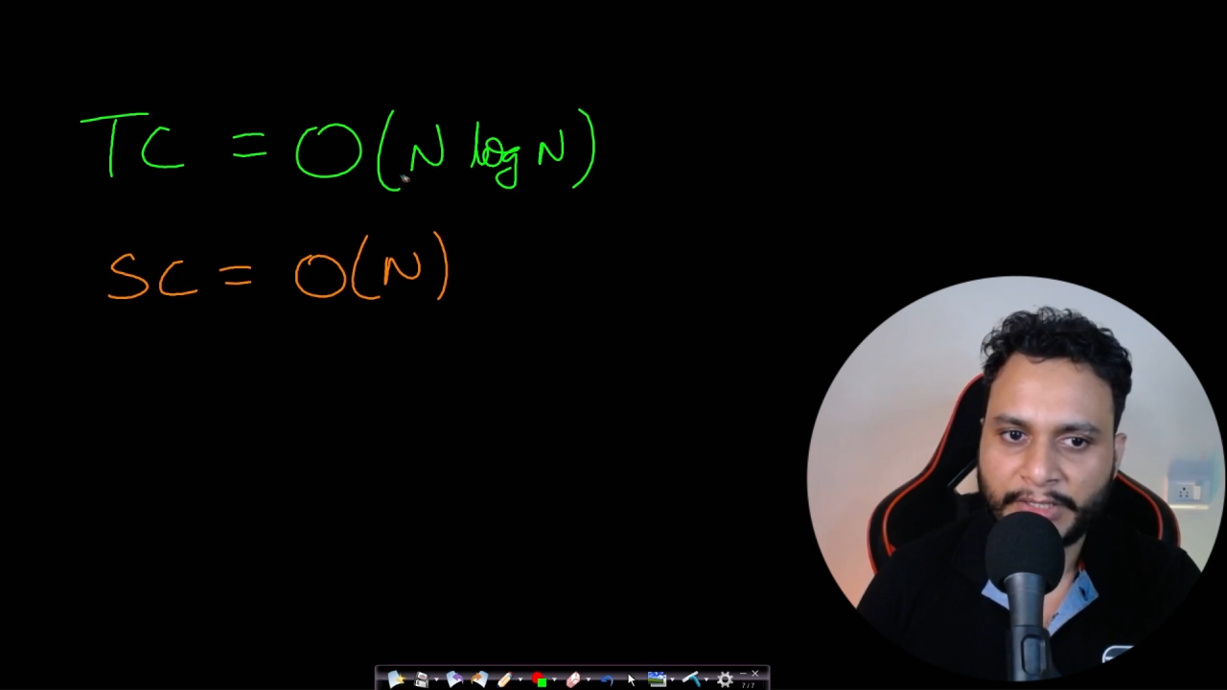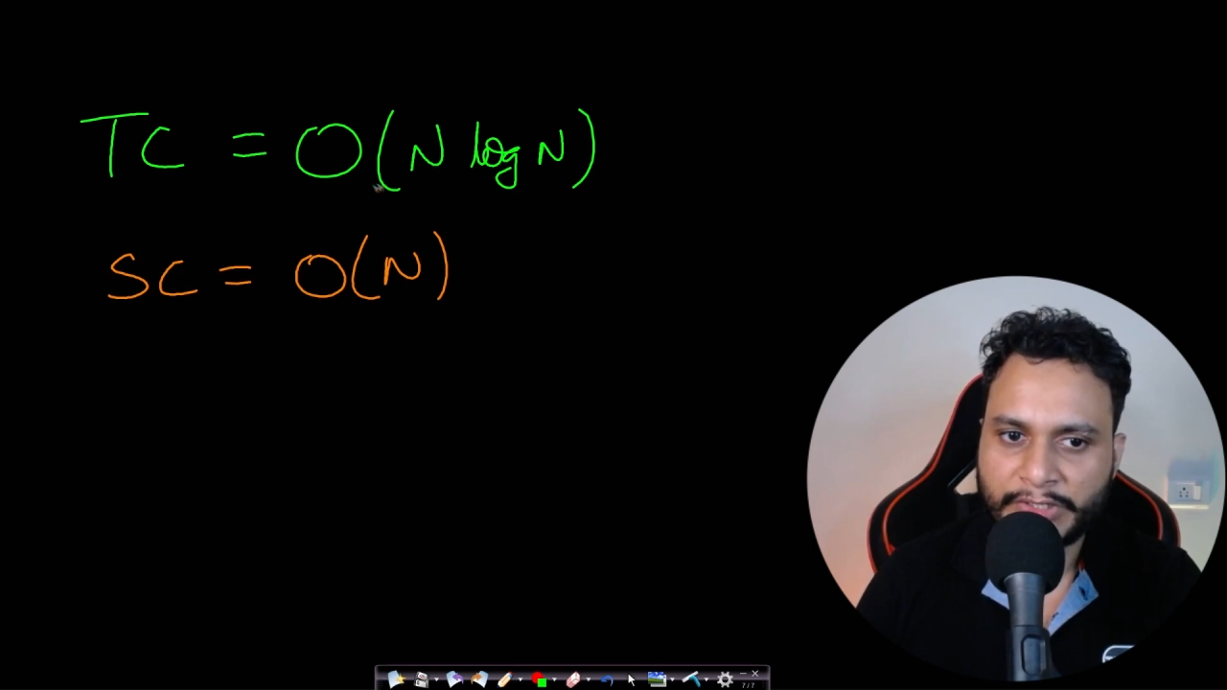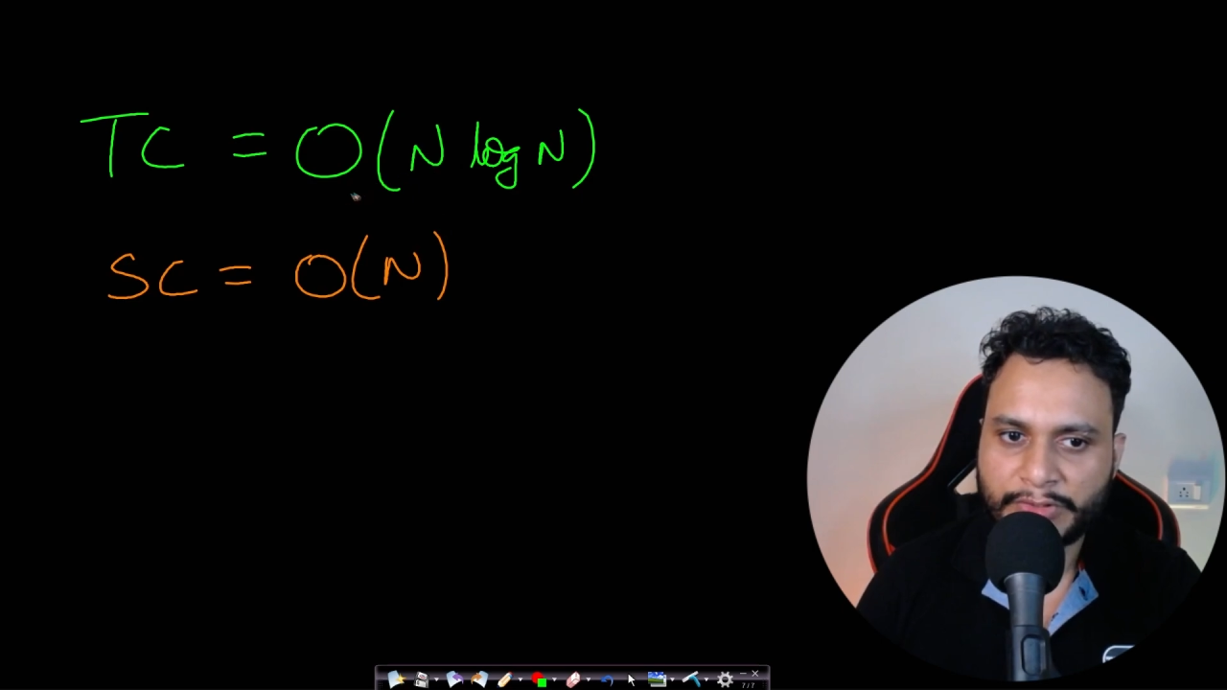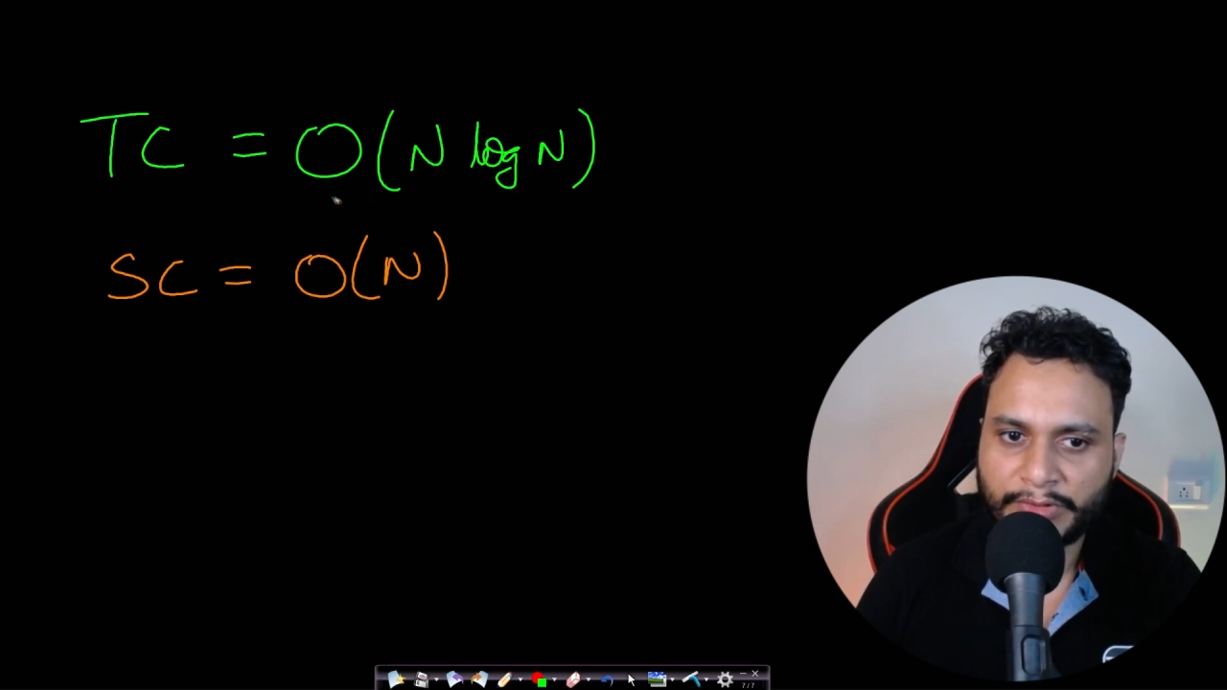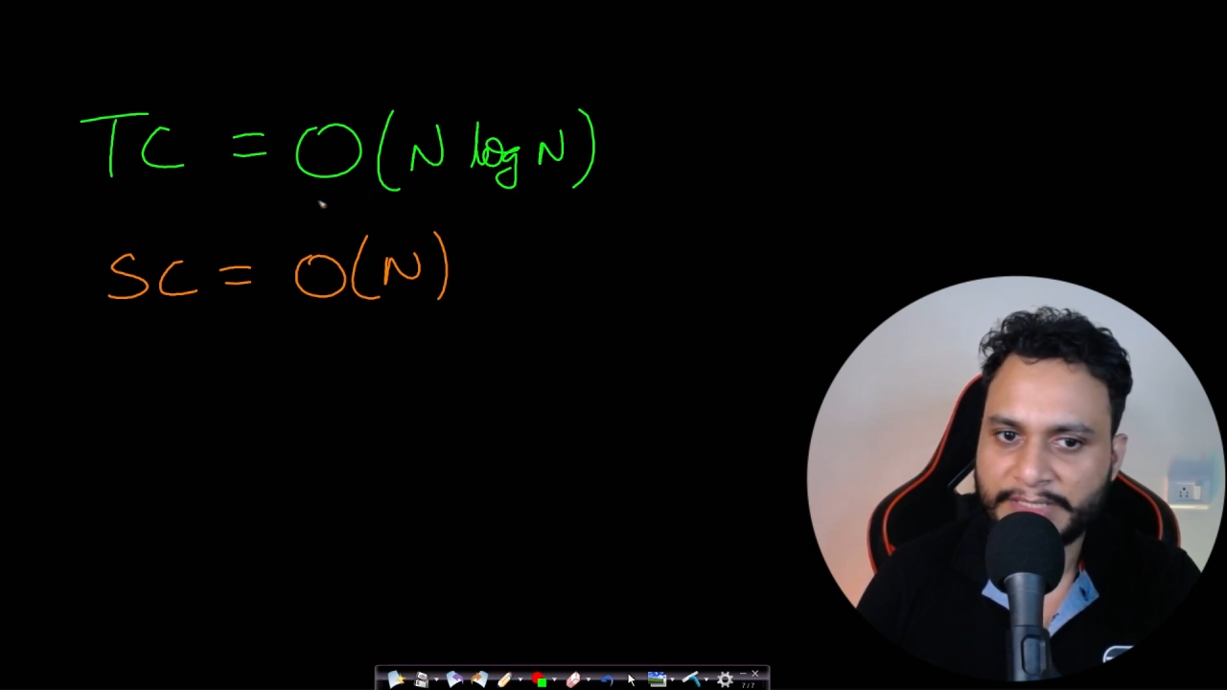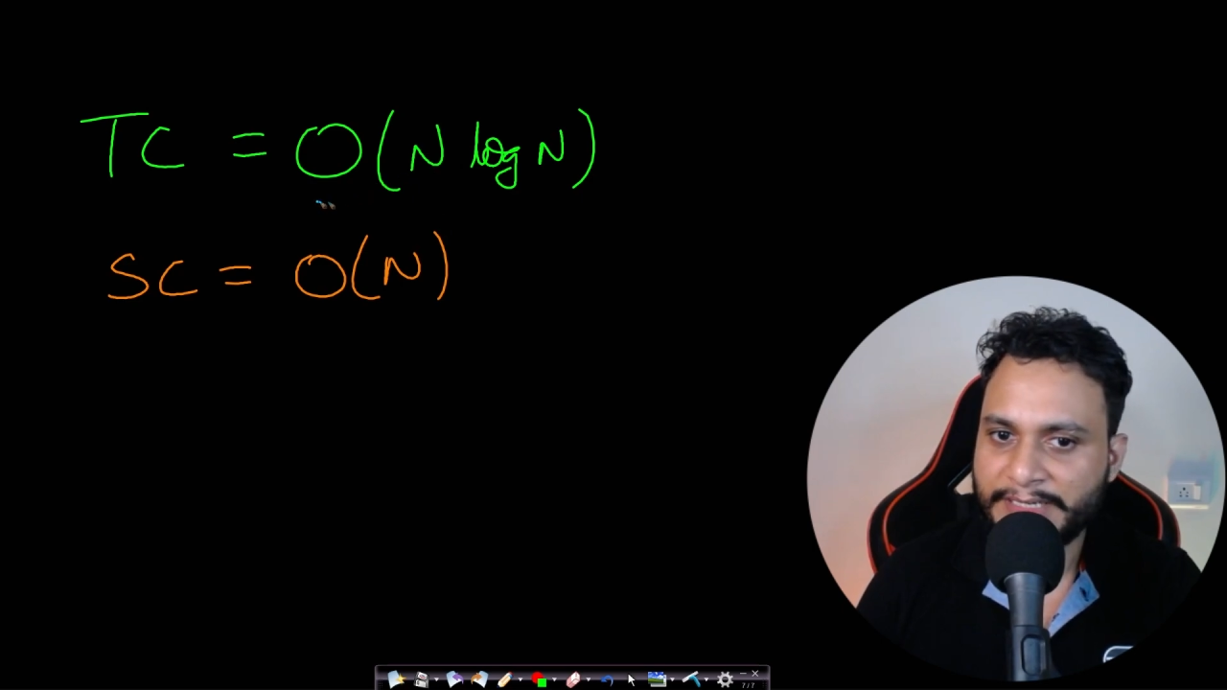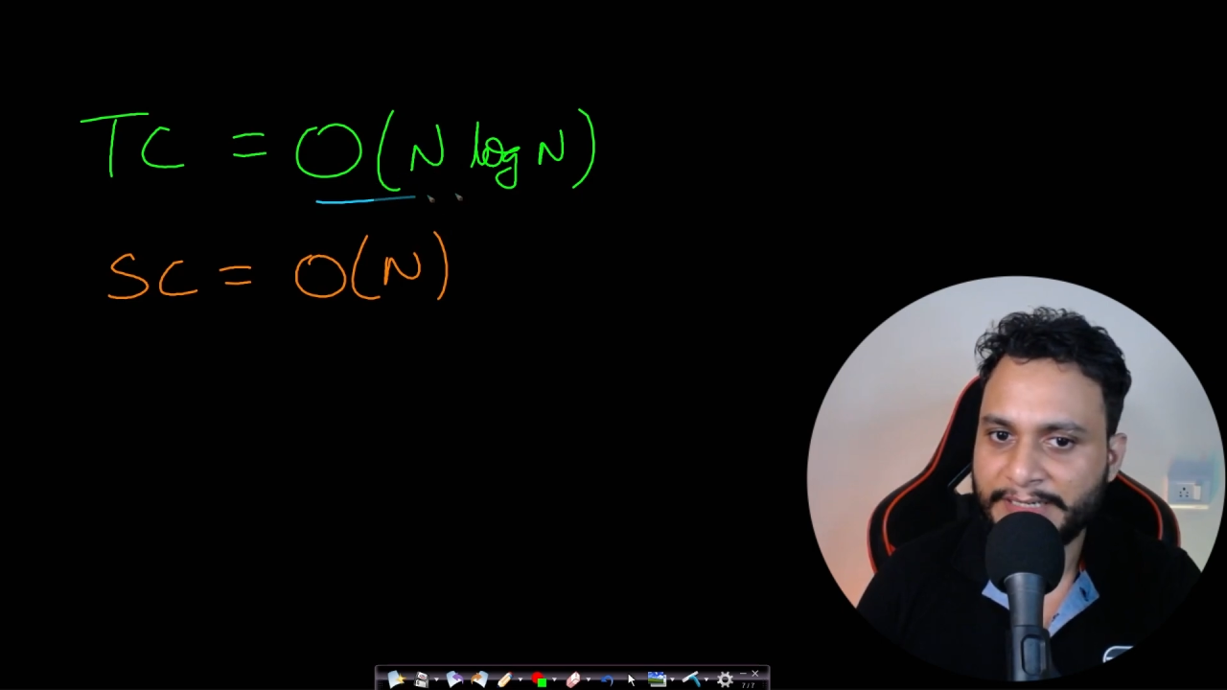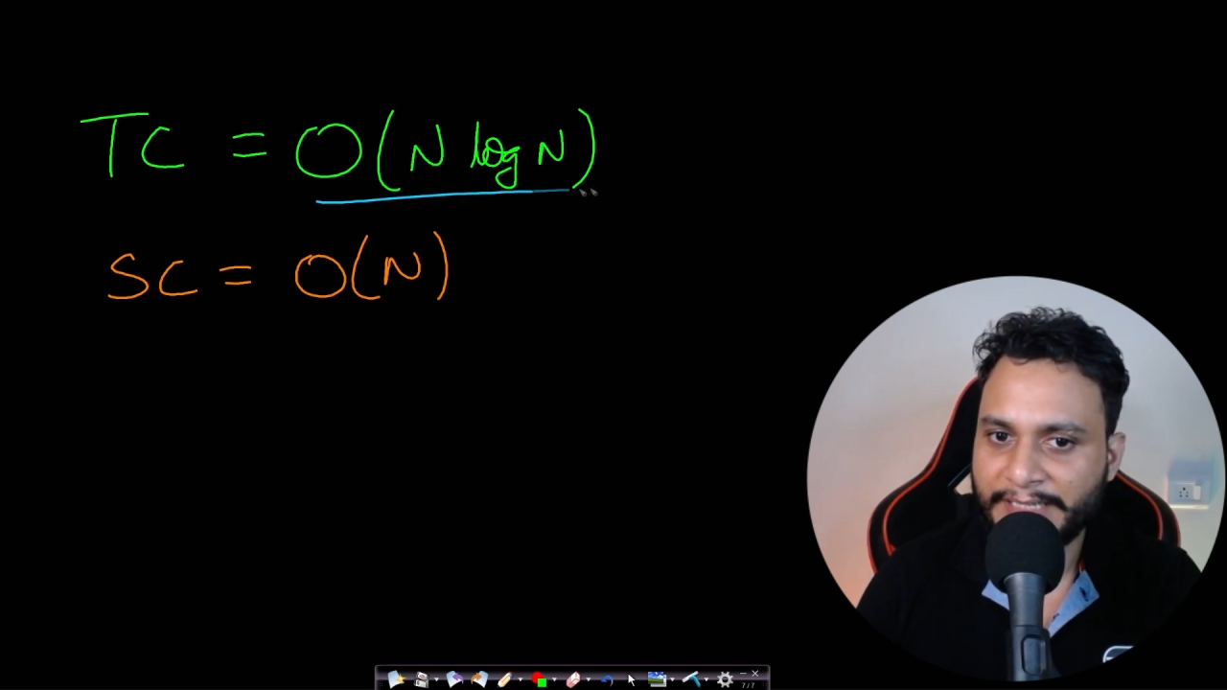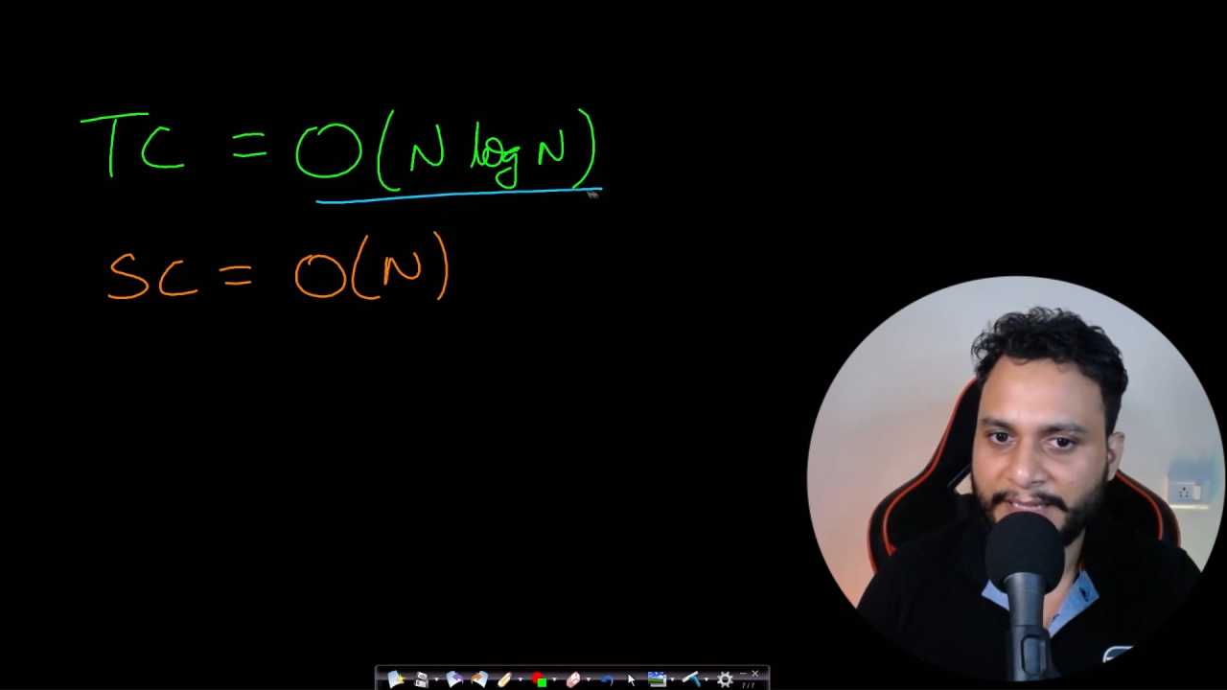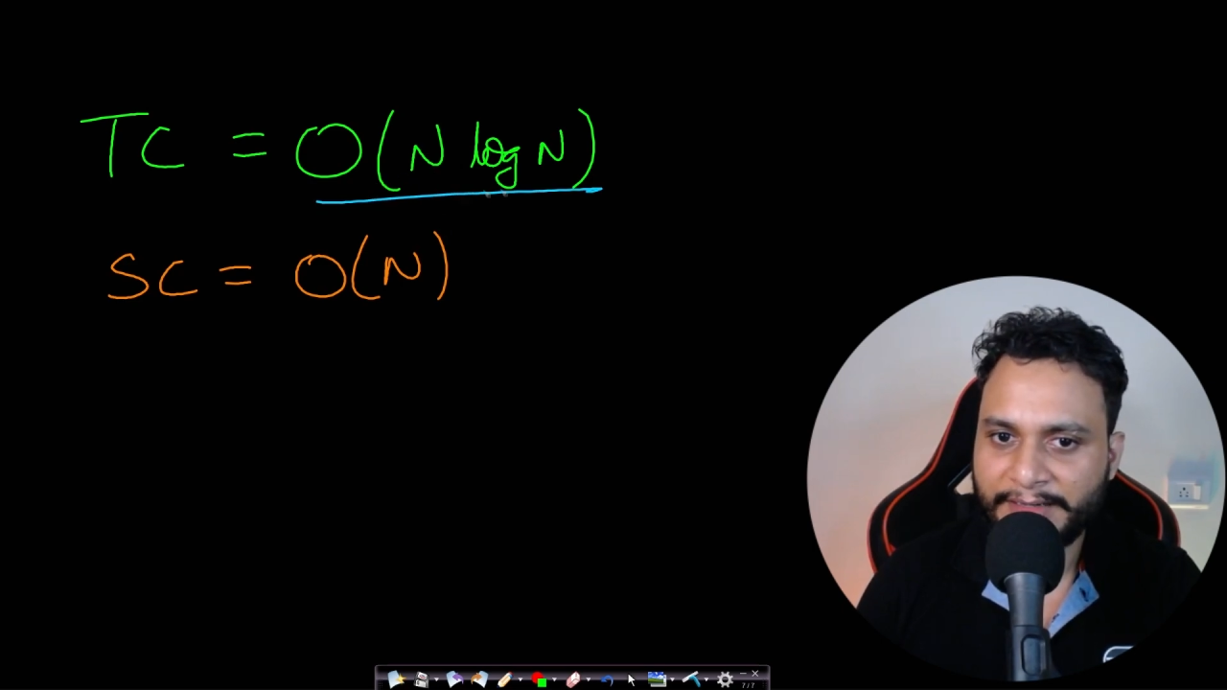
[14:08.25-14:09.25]
So this
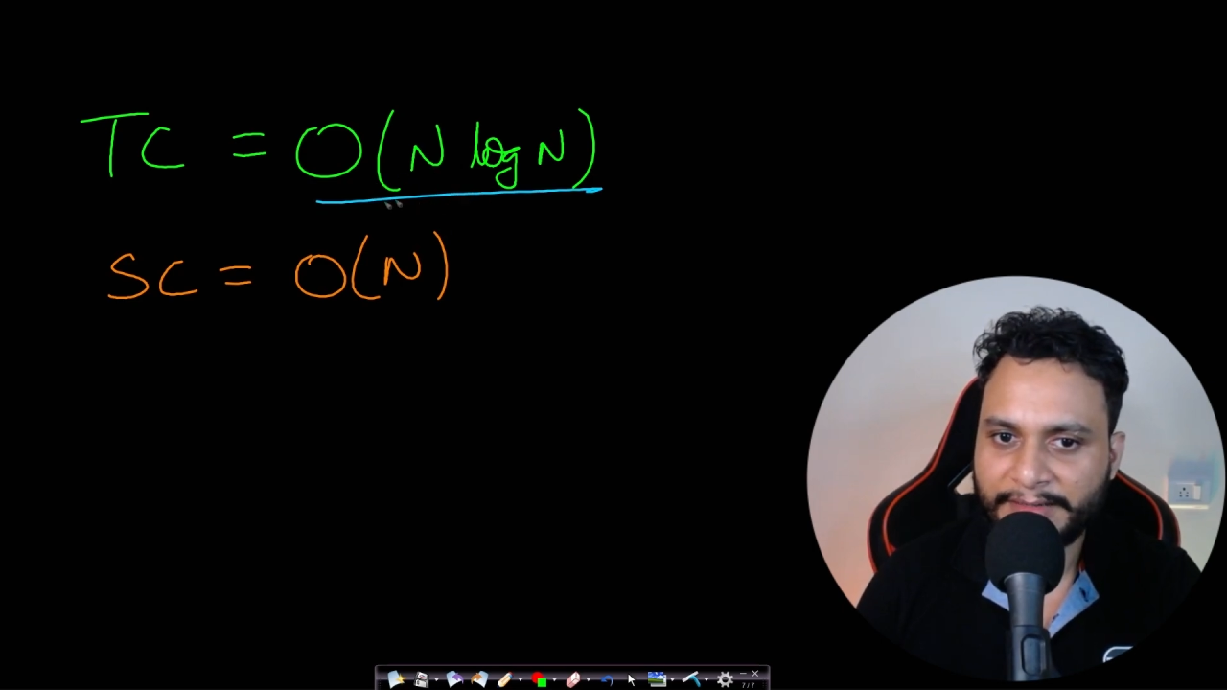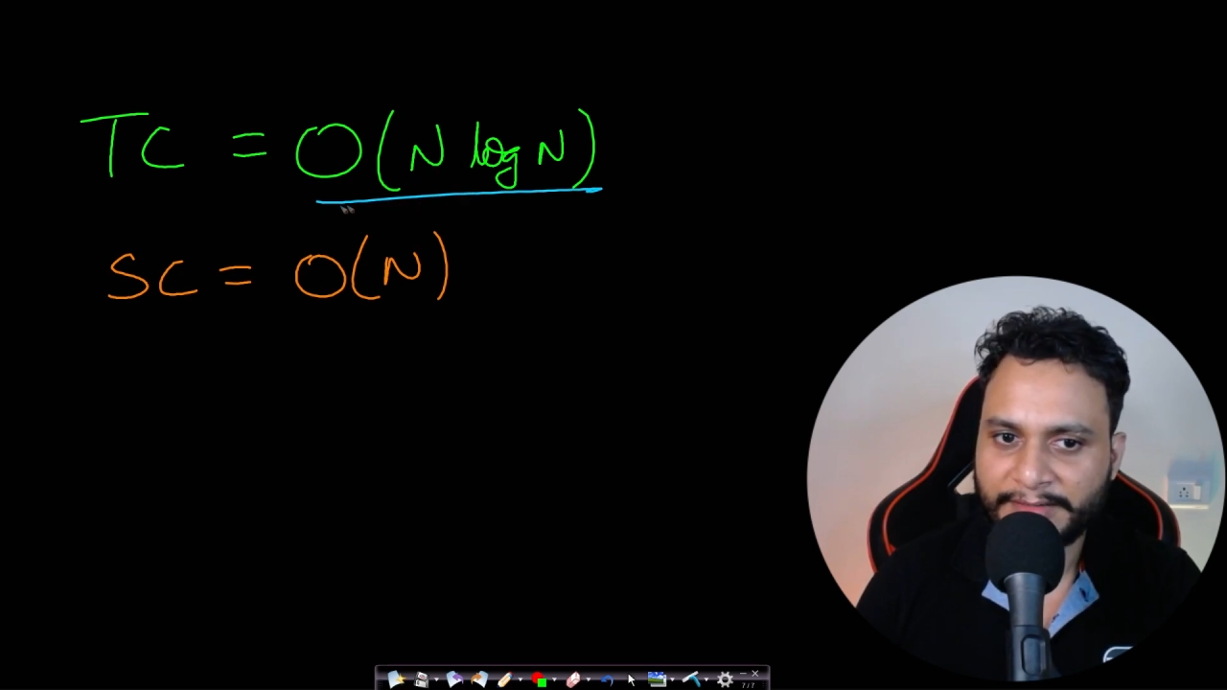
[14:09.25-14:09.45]
entire